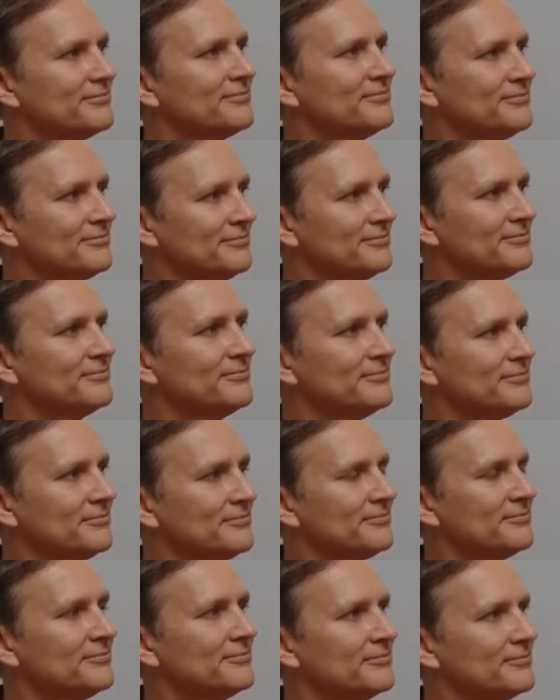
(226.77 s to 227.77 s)

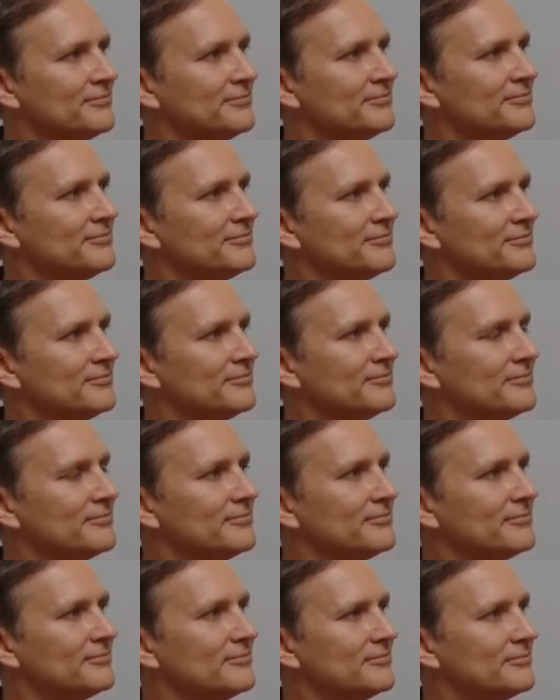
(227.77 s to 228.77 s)

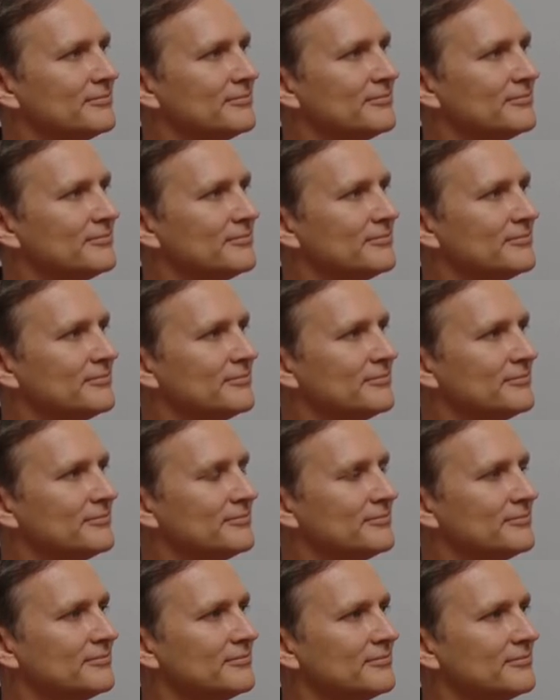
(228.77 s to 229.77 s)

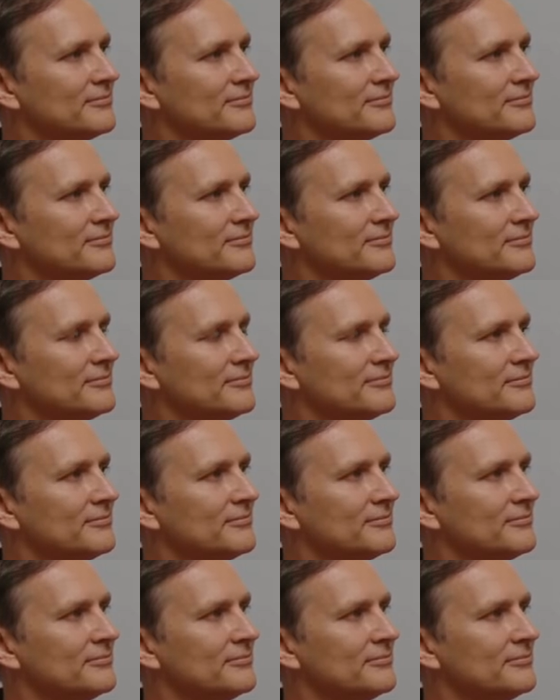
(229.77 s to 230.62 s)
The person shown says nothing.